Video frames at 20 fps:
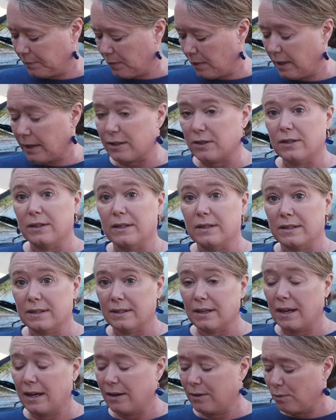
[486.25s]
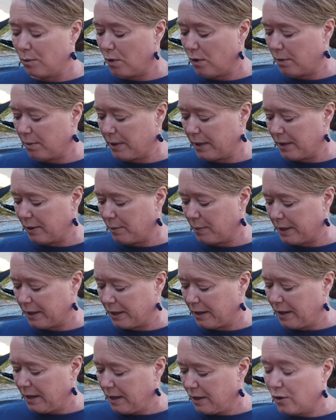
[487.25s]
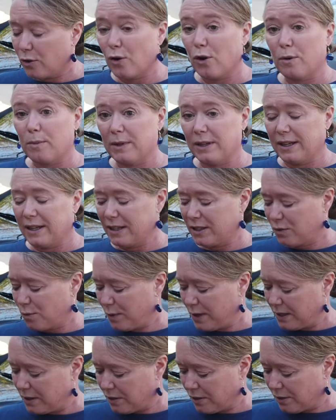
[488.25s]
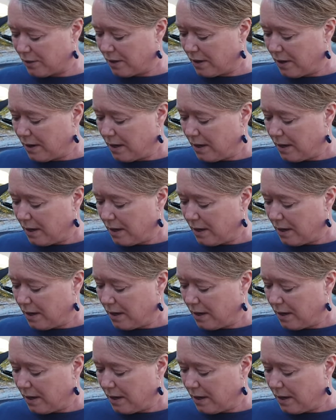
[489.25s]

well actually it's kind of warm here, but normally it's winter.